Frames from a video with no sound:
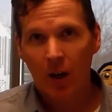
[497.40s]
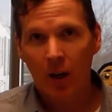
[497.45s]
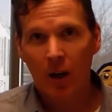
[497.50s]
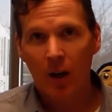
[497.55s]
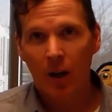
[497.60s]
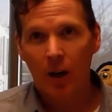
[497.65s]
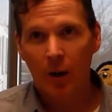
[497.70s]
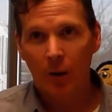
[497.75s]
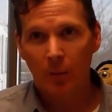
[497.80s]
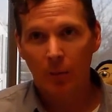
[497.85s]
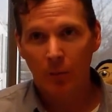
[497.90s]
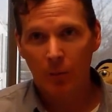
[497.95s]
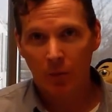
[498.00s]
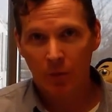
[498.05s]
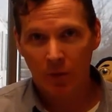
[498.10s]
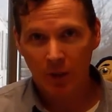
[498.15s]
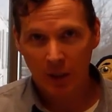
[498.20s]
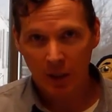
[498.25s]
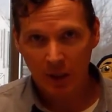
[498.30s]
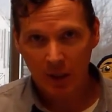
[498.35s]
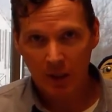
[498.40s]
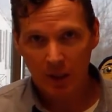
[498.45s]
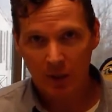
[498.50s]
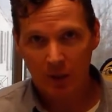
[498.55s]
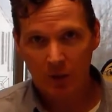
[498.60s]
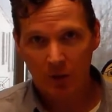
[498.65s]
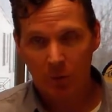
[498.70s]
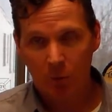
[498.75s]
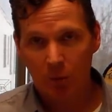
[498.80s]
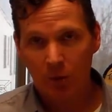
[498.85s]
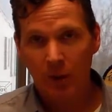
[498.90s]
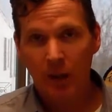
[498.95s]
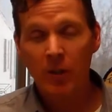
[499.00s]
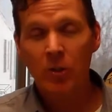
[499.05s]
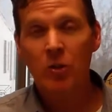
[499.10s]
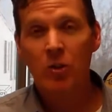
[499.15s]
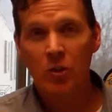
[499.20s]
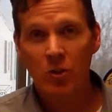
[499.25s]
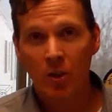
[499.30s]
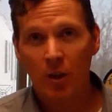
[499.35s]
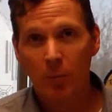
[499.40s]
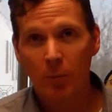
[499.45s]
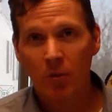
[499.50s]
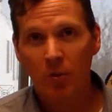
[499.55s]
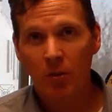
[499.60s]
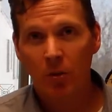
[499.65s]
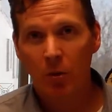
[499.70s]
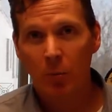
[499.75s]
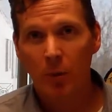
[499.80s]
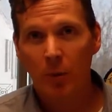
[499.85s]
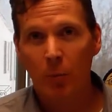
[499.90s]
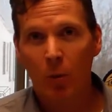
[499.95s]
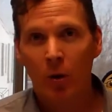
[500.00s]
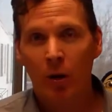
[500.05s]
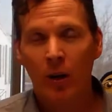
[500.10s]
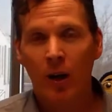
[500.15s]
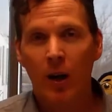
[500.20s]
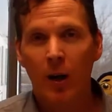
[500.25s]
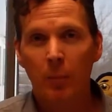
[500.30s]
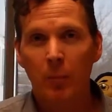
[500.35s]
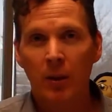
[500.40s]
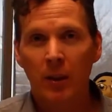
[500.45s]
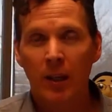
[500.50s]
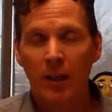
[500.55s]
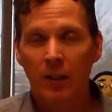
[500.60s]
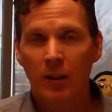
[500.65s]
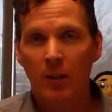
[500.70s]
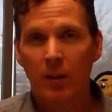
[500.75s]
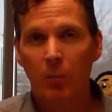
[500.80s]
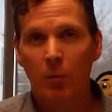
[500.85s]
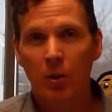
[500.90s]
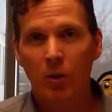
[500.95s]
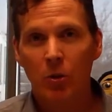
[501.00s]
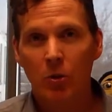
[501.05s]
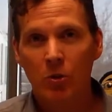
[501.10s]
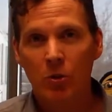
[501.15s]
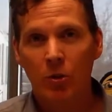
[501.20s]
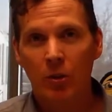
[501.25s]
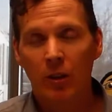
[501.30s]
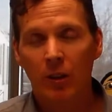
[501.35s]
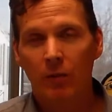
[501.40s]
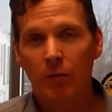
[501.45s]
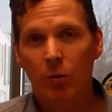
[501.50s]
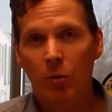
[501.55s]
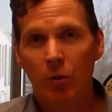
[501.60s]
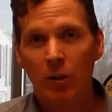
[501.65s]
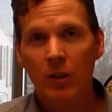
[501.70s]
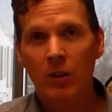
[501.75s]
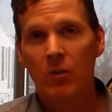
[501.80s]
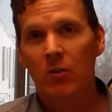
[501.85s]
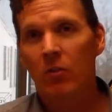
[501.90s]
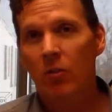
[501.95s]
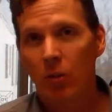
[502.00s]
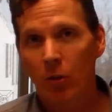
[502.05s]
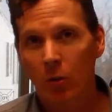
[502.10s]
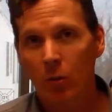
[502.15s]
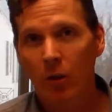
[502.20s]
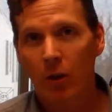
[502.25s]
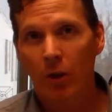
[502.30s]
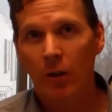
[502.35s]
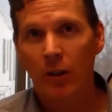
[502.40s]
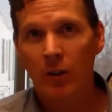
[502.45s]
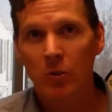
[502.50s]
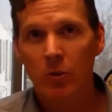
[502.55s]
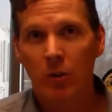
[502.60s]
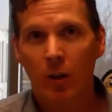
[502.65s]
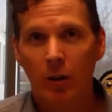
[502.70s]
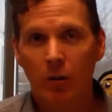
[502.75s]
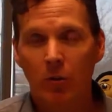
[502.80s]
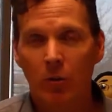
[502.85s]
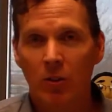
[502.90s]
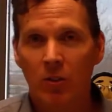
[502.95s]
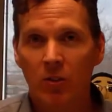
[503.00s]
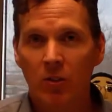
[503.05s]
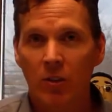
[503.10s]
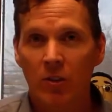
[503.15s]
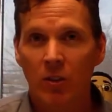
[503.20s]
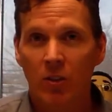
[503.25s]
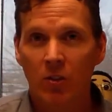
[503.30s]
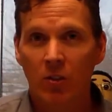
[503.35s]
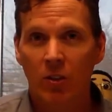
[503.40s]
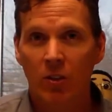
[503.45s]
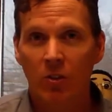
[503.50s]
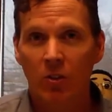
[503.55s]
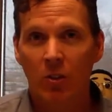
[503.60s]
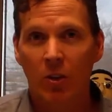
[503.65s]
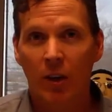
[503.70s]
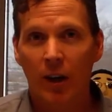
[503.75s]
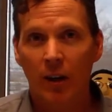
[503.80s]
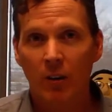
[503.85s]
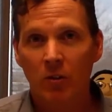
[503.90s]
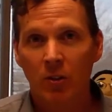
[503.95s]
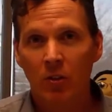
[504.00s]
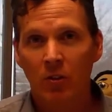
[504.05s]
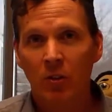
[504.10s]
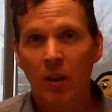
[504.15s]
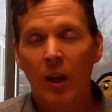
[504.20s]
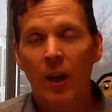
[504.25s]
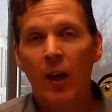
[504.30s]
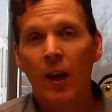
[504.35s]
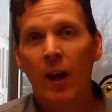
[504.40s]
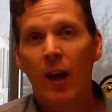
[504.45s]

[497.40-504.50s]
um, the relationship is a little bit more complicated than we usually give credence to in our introductory statistics classes,